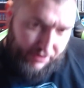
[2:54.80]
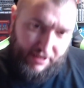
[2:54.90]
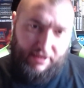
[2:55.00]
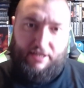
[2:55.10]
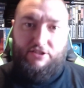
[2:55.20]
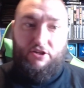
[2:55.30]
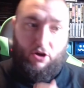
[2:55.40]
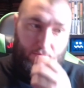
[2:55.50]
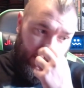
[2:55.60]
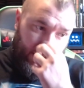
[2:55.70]
think that's a lot
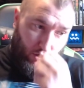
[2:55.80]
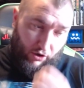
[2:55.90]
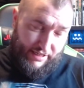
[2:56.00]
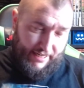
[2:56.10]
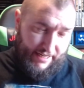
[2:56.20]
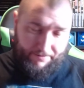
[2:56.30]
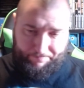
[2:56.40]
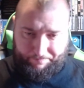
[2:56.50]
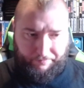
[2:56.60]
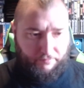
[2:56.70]
of money. I did
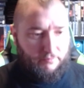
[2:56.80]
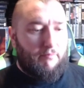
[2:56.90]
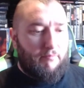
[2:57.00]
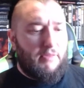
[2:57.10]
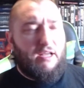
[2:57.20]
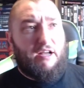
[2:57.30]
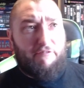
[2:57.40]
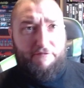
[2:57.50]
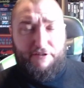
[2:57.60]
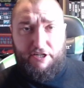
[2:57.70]
at
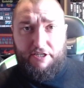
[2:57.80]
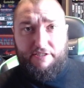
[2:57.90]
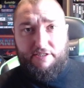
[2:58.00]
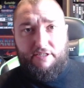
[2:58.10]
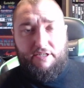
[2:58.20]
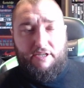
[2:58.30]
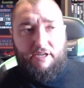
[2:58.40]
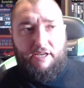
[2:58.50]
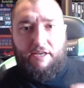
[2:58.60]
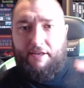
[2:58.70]
first.
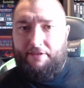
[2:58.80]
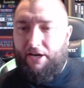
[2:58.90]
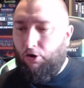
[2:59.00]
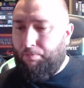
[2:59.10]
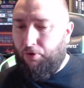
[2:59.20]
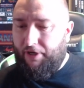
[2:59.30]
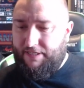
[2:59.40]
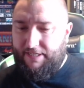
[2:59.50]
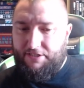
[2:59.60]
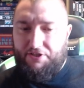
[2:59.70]
Then I put
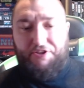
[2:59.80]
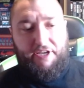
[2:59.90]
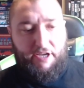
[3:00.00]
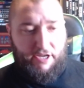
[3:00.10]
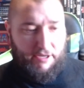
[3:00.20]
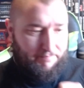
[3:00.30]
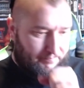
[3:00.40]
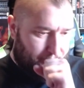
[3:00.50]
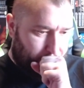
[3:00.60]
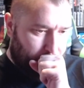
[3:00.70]
it into the... Um,
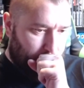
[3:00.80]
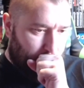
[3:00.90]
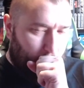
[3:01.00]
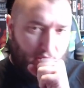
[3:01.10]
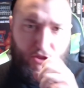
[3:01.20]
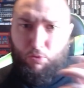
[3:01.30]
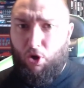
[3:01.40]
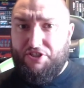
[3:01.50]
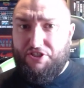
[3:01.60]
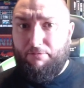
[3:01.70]
the
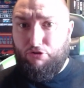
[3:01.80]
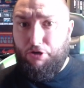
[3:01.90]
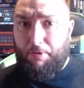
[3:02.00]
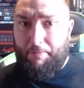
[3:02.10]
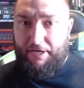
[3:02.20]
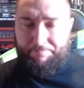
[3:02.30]
WhatsApp group I in.